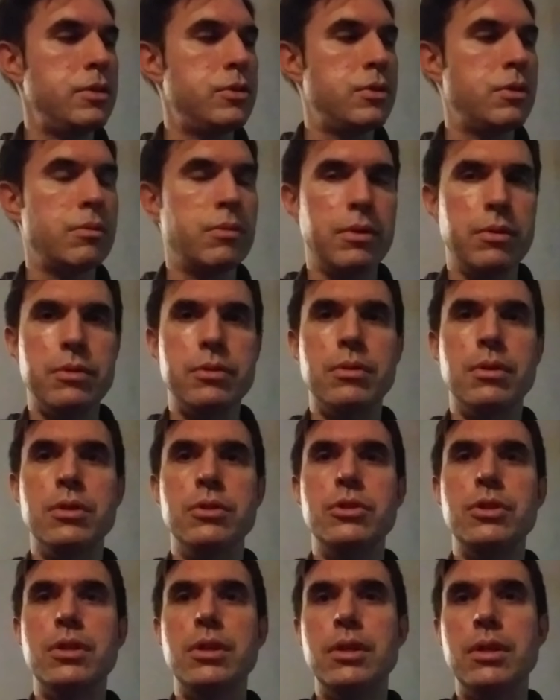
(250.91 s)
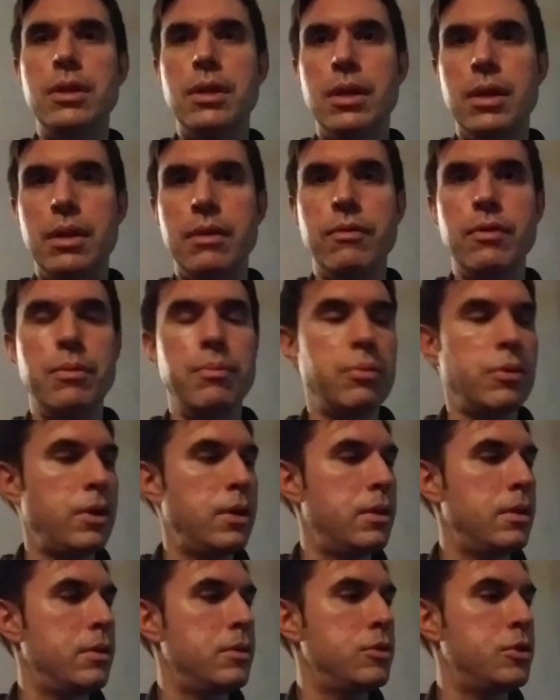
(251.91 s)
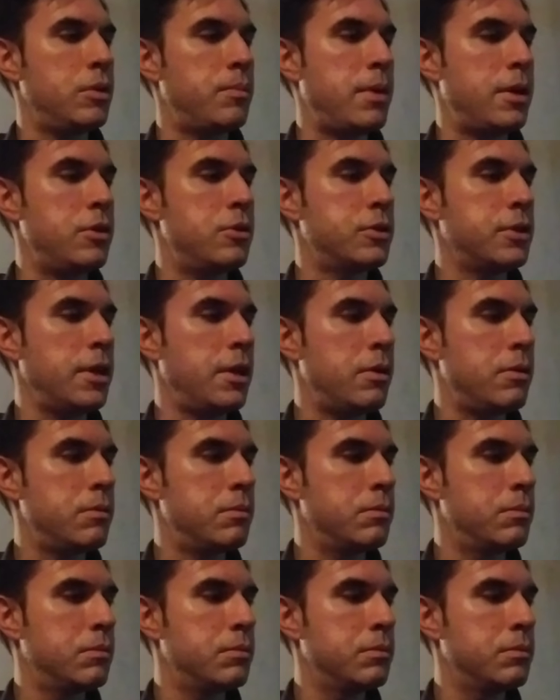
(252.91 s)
So G, if you play the G major scale,